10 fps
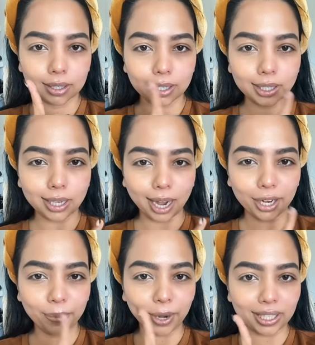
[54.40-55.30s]

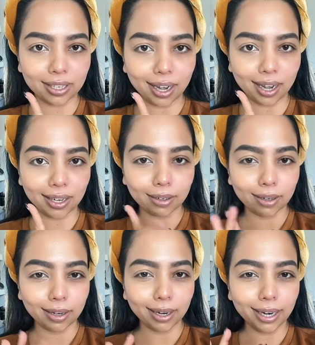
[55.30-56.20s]
side by side.
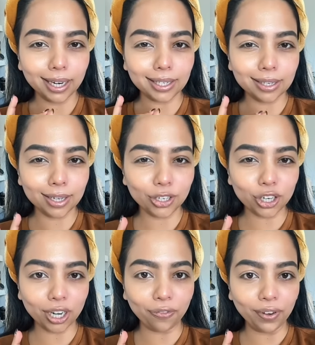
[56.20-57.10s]
It is
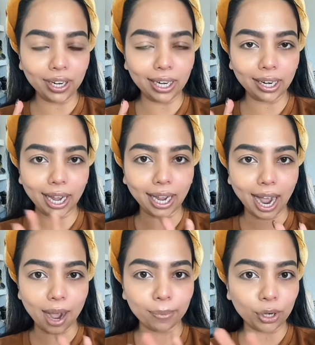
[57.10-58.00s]
literally feeling like
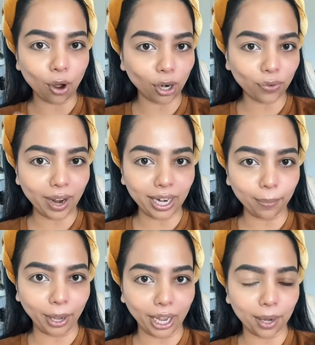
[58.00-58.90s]
I'm not
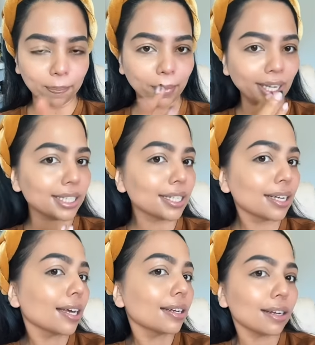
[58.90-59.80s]
wearing makeup. My skin